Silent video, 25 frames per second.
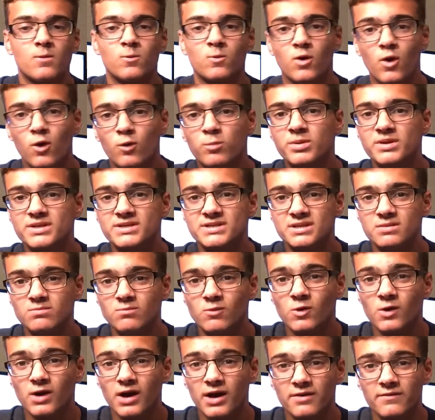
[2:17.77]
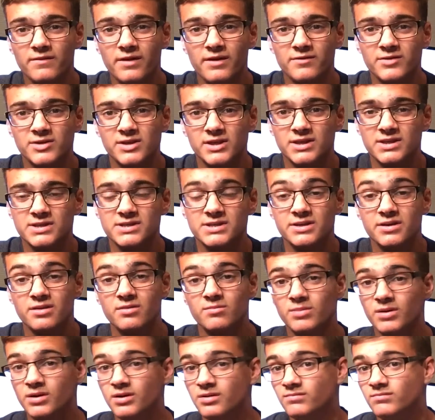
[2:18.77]
We're hoping to see more out of Everton this year,
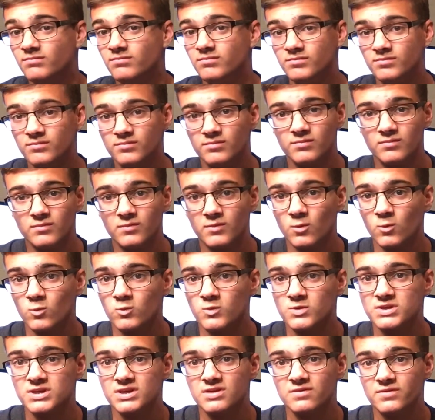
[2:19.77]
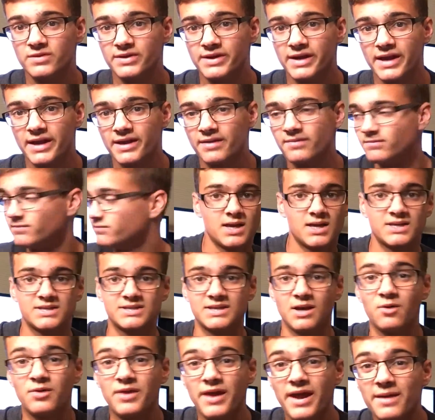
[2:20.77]
but we'll see if we can.
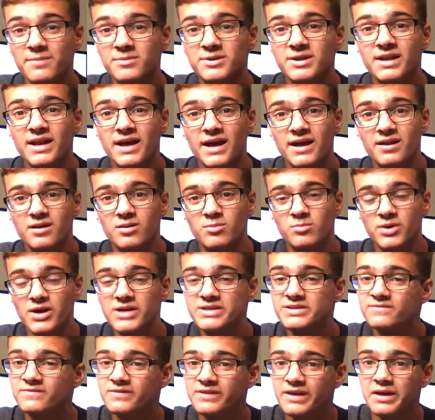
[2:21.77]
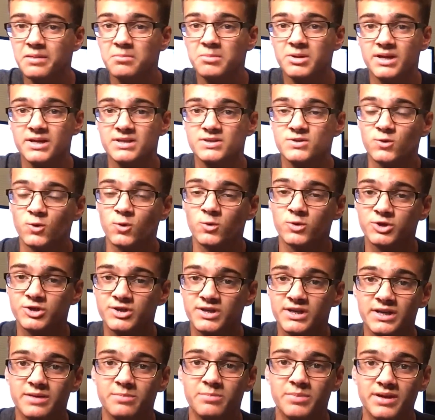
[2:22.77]
Southampton had an impressive game against Norwich
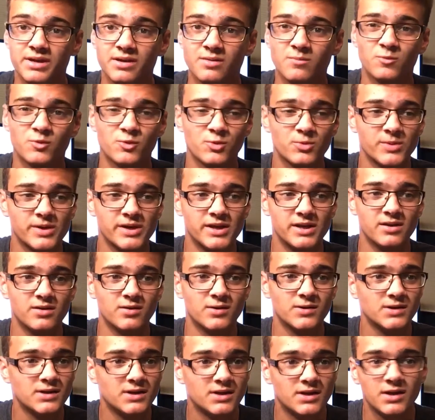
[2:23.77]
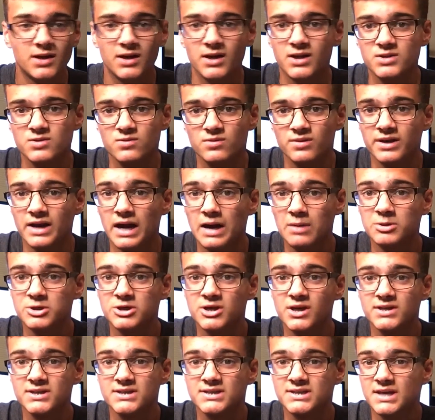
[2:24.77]
City, beating them 3-0. There's really not
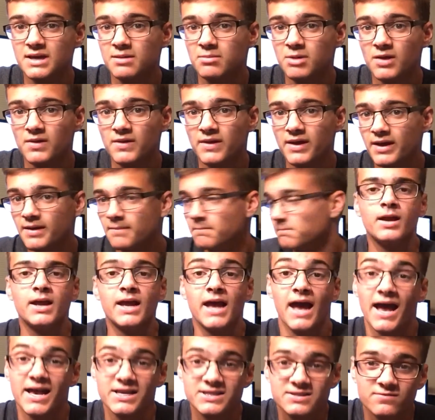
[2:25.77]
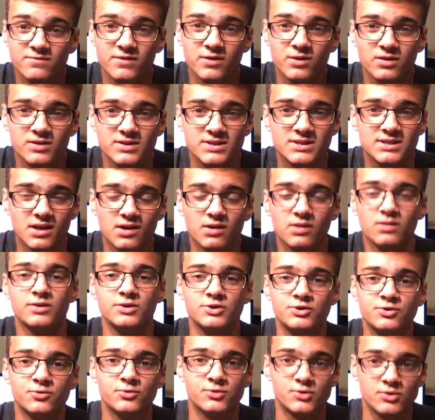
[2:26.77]
much else to say about that. Aston Villa and
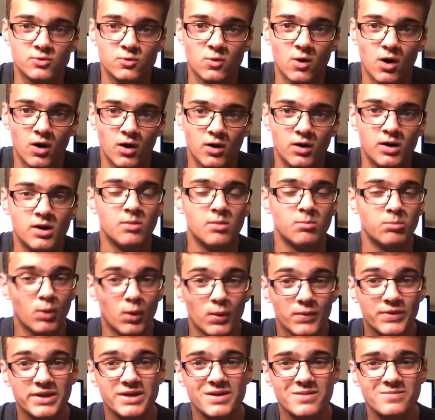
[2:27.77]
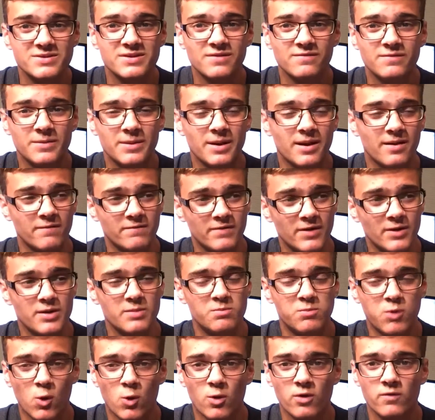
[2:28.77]
Sunderland drew 2-2. Both teams have been on very
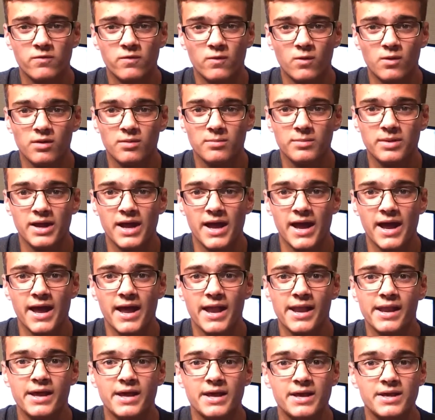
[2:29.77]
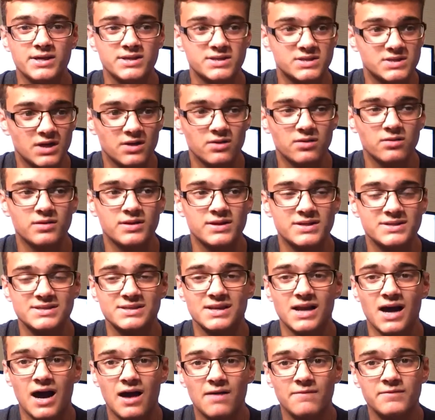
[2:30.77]
poor form, and Sunderland is
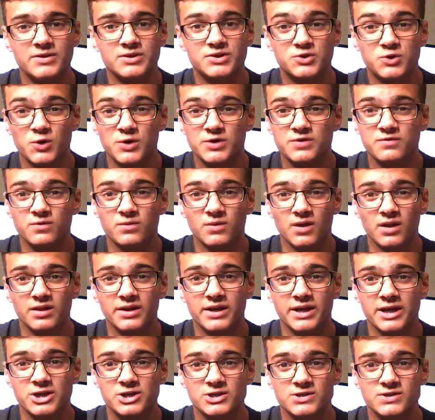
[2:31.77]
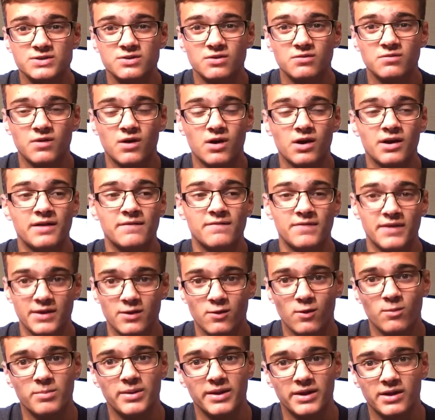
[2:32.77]
an obvious choice for relegation so far if they
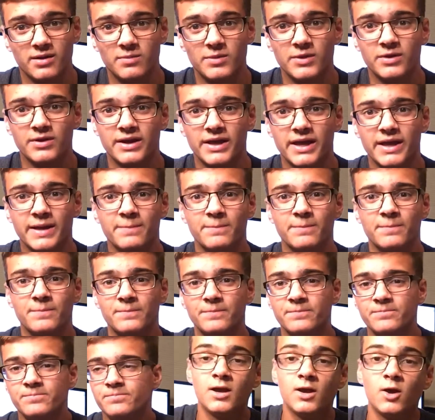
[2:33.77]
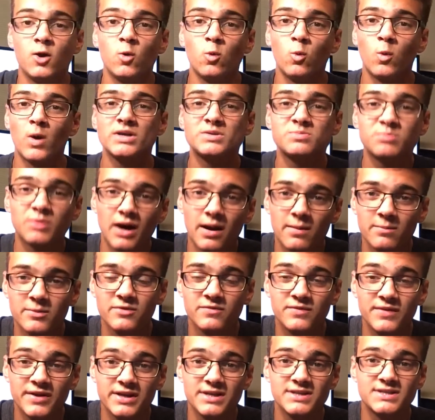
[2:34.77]
don't pick up their game. West Brom
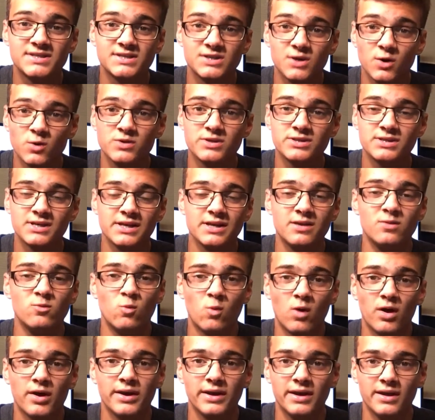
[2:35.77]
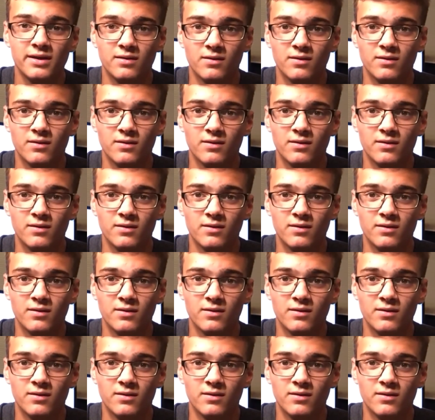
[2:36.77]
defeated Stoke City 1-0.